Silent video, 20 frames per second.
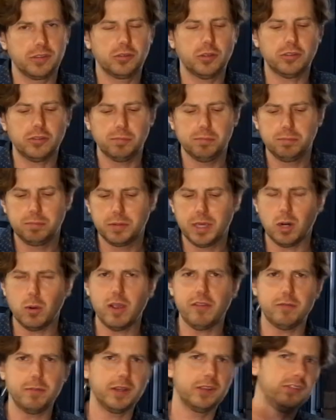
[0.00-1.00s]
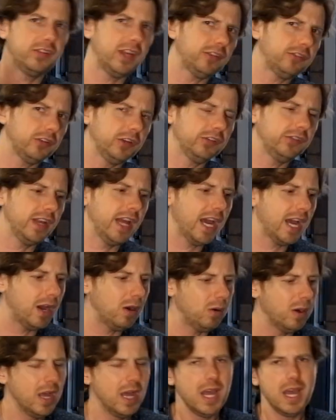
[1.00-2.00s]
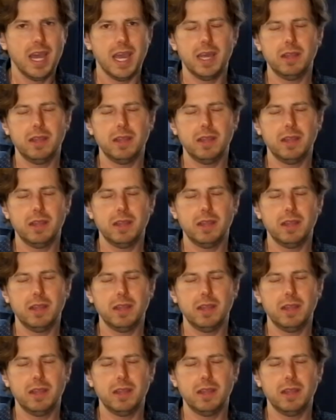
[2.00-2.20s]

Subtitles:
So let's get away from accessories now,